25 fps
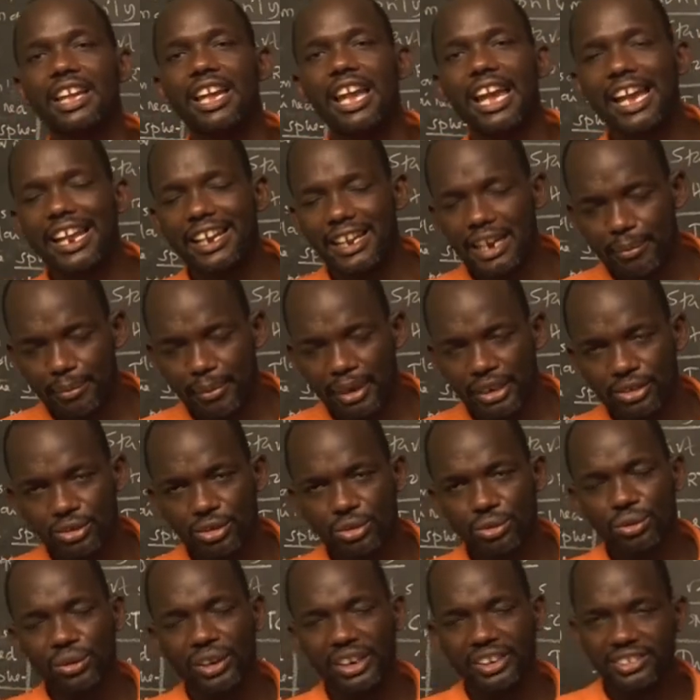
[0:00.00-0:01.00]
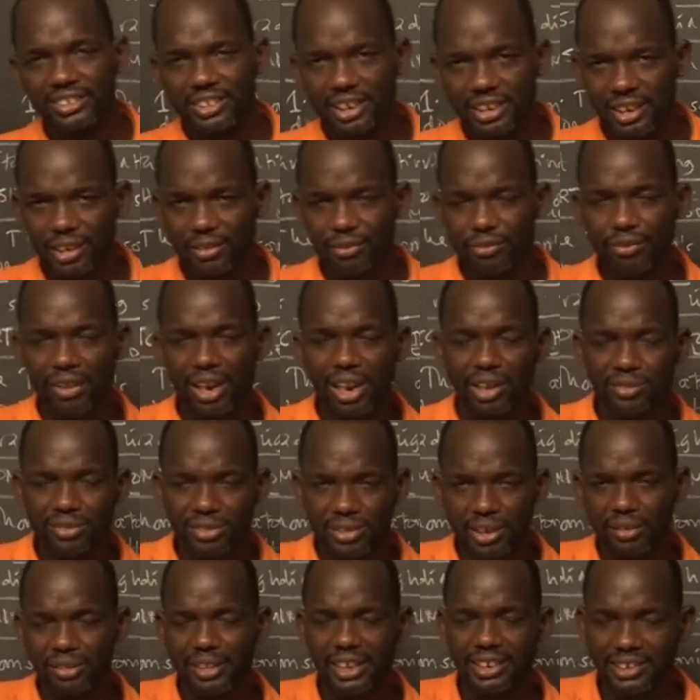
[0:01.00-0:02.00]
And number two, it's at five
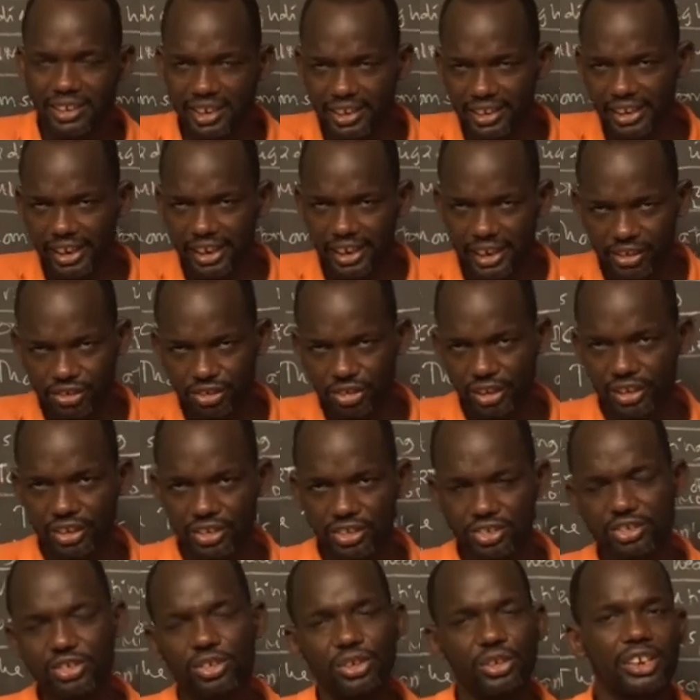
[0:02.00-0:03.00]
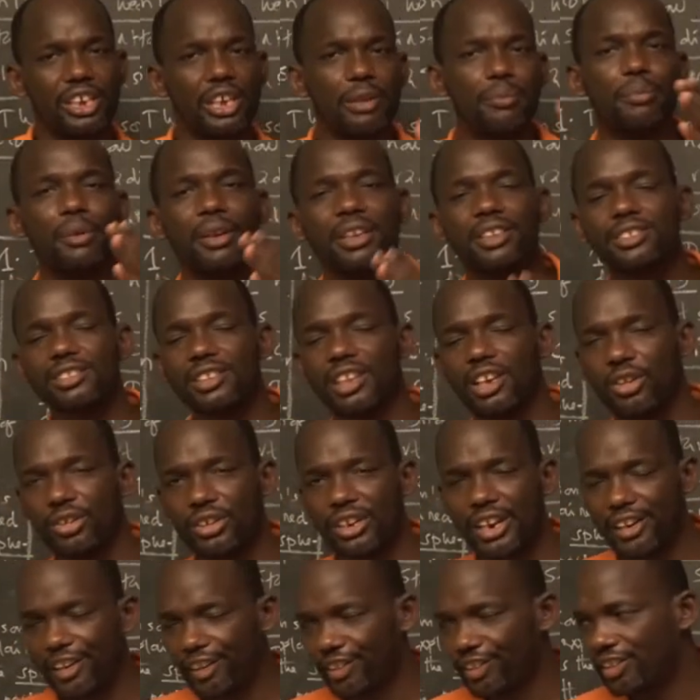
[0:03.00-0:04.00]
thousand Tanzania shillings. So you can place an
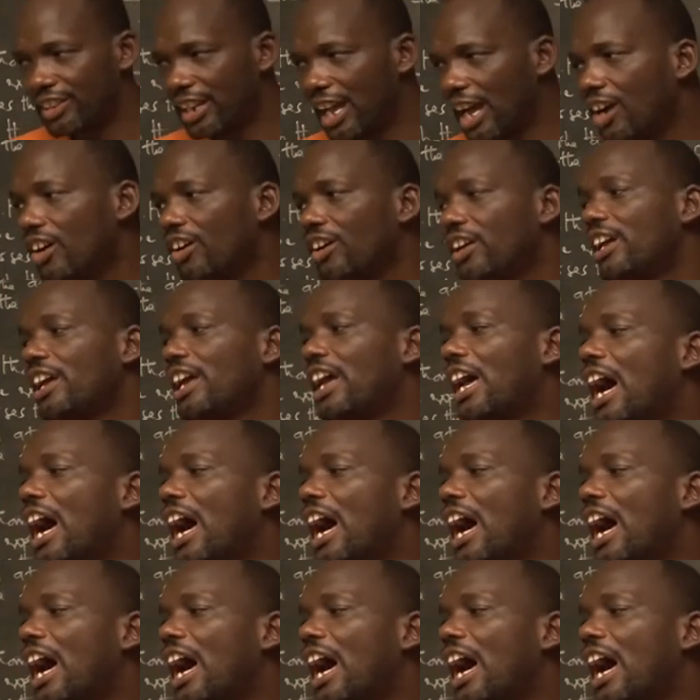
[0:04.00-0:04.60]
order right now.